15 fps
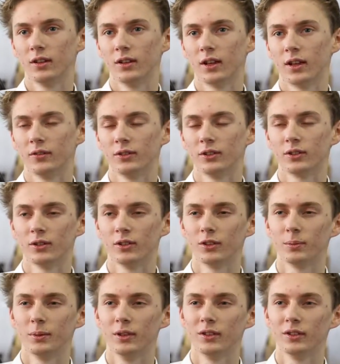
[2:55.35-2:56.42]
haven't just got
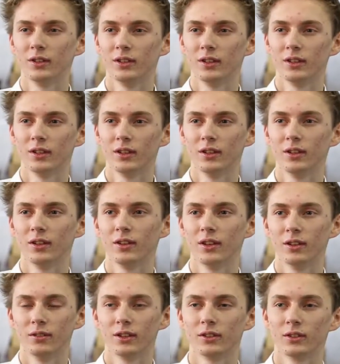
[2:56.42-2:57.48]
experience in the
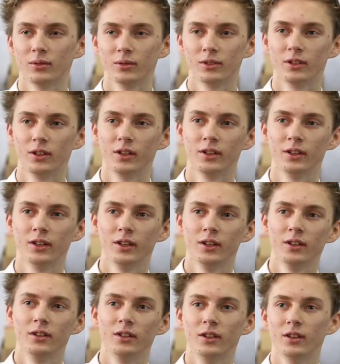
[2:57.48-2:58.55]
theoretical side,
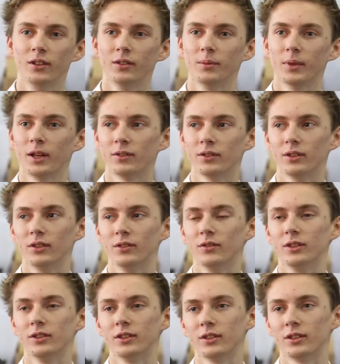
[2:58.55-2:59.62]
you know, the maths and the
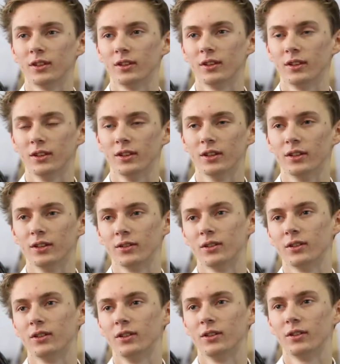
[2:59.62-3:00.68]
physics that you learn
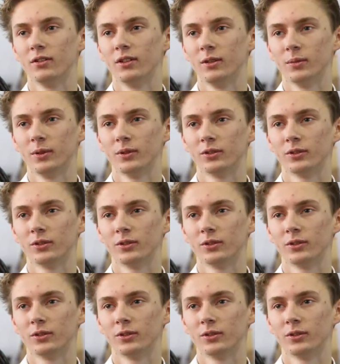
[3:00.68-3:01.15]
on your degree, but